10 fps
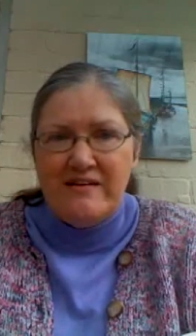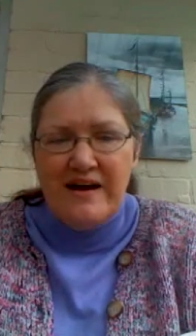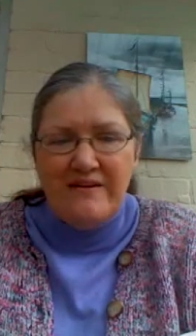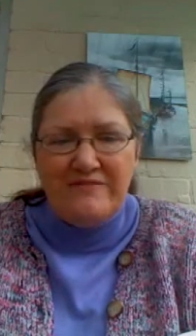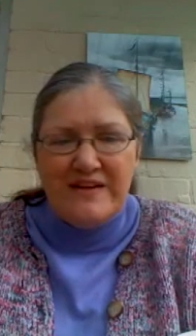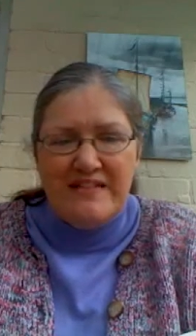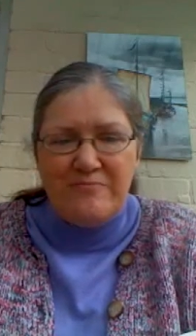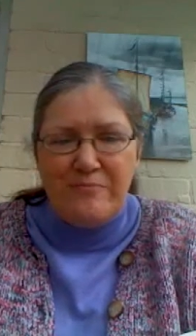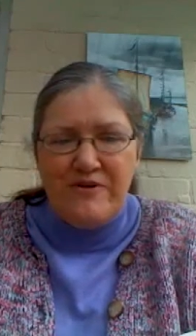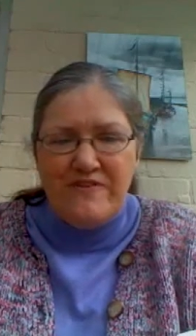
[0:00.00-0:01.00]
at having
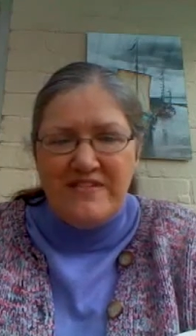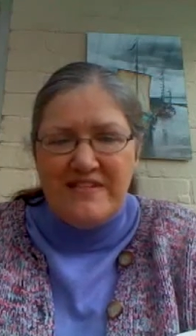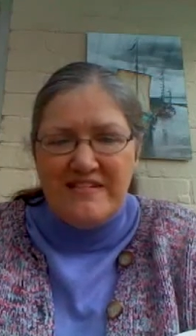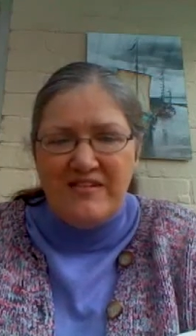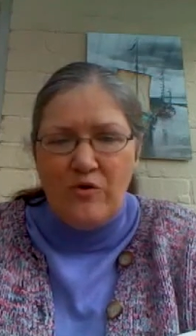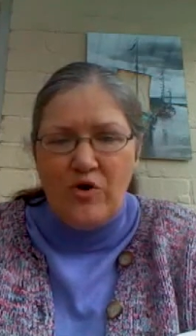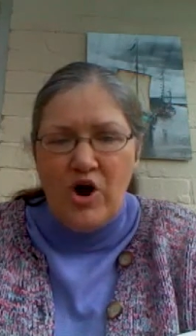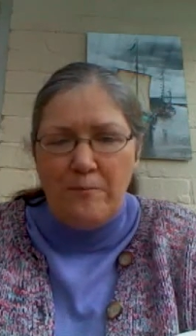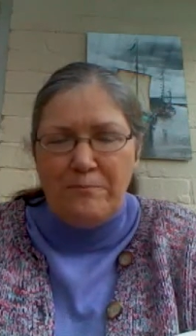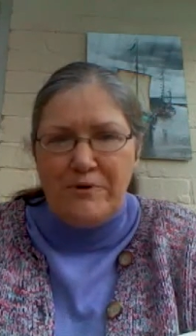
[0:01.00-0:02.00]
its privacy so
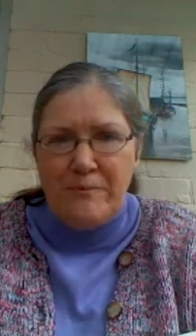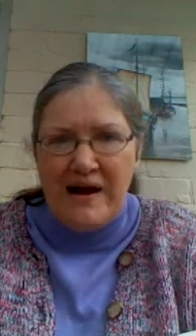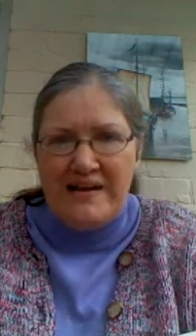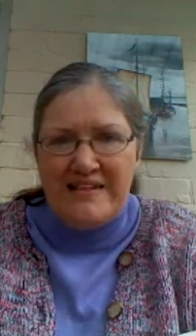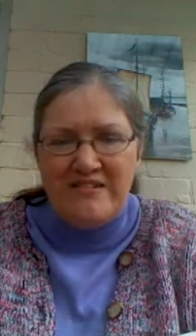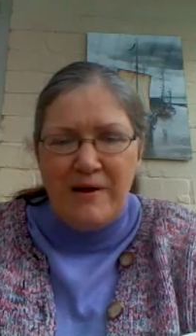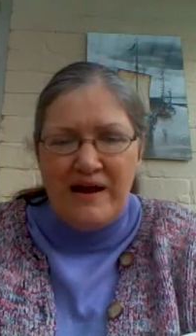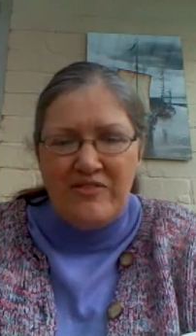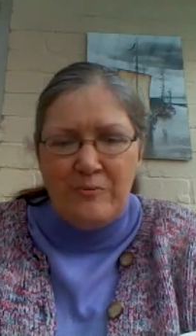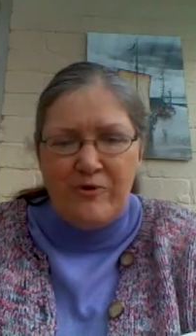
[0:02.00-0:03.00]
compromised
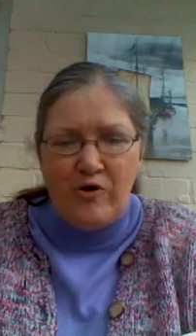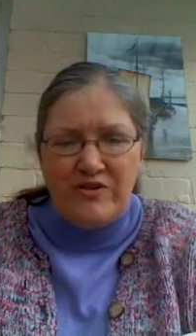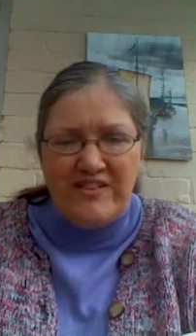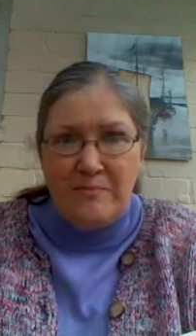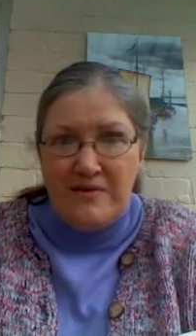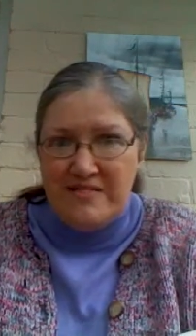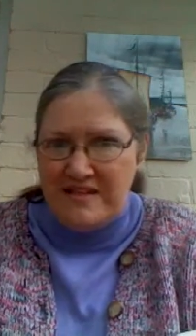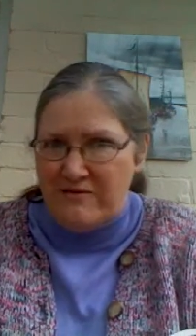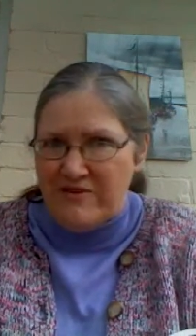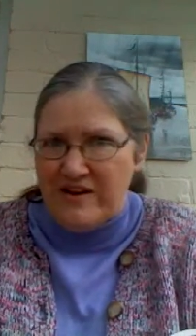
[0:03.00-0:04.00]
by the
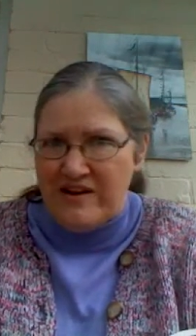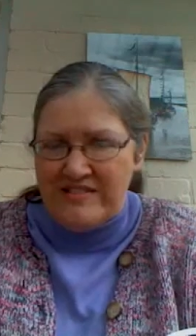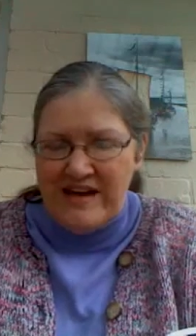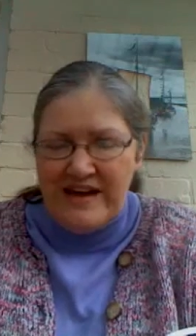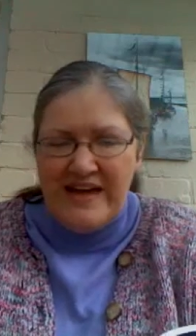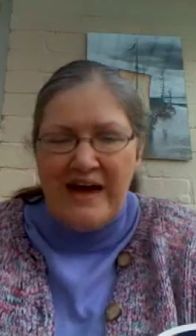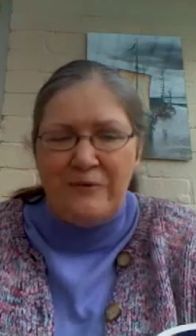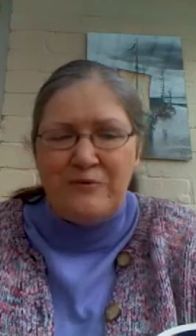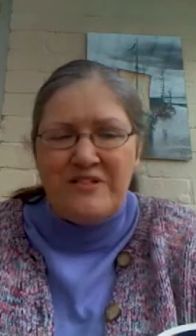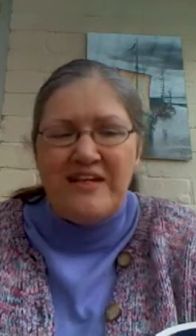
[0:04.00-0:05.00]
proximity of Carrdyke
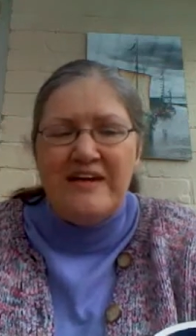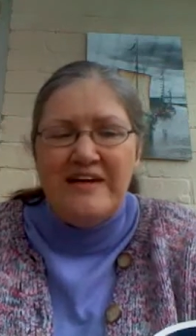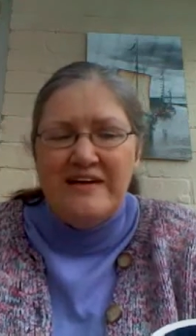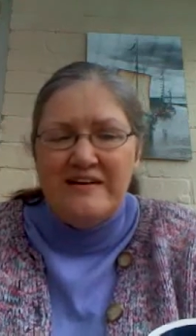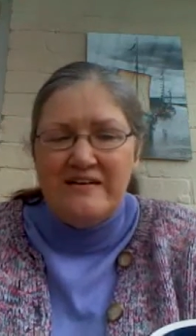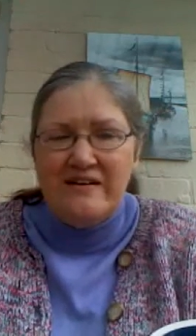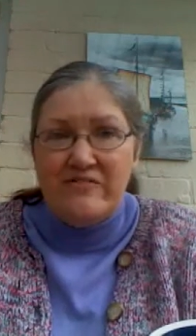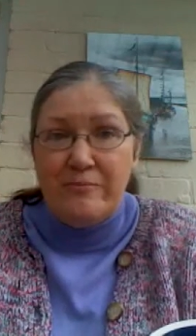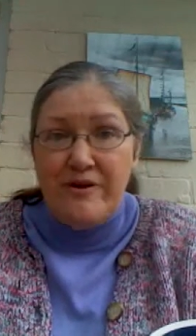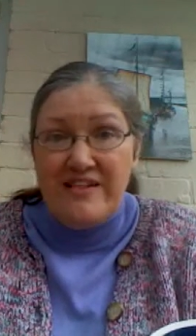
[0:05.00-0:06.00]
House
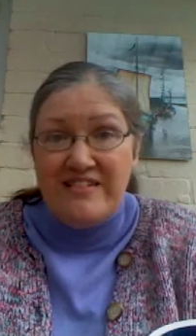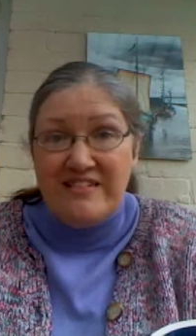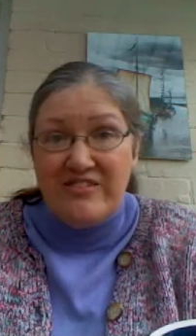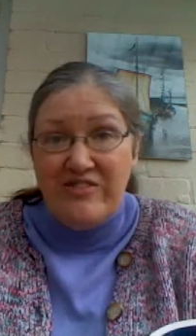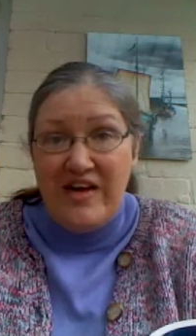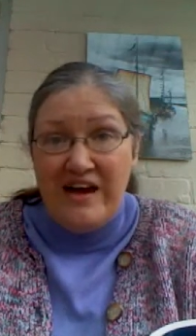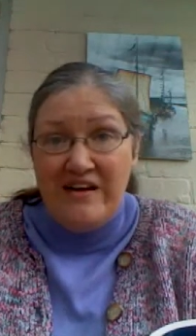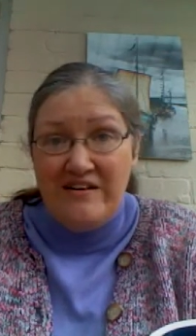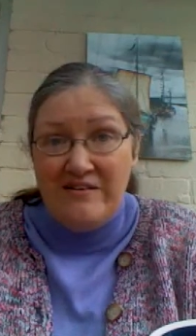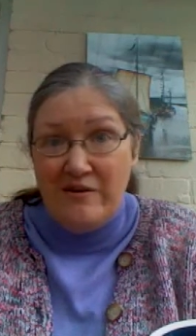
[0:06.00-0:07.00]
and the presence
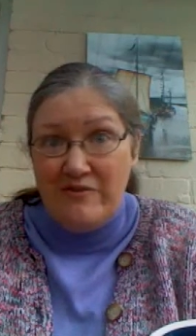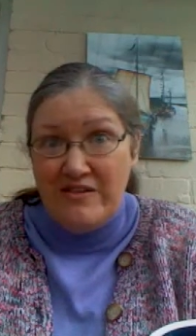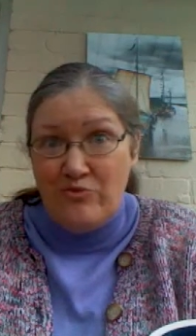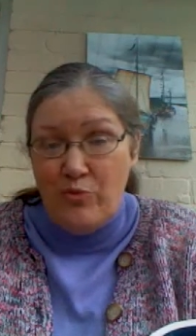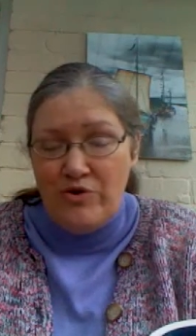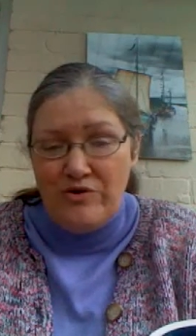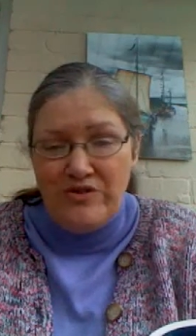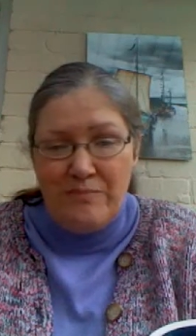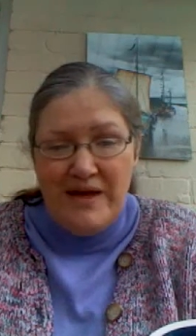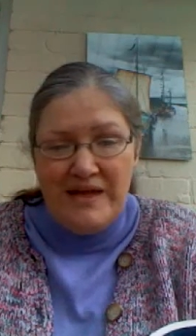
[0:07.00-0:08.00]
there of its
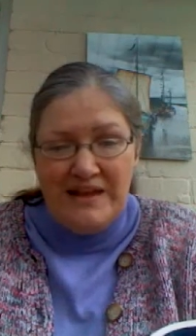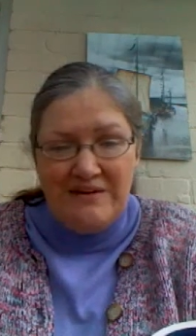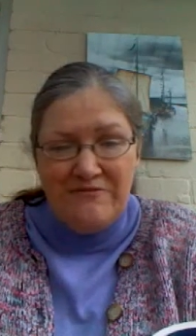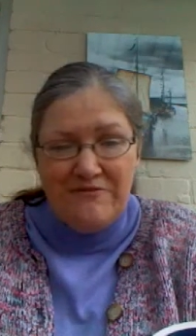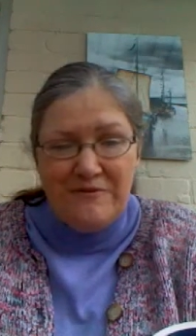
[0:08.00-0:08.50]
worthy bailiff.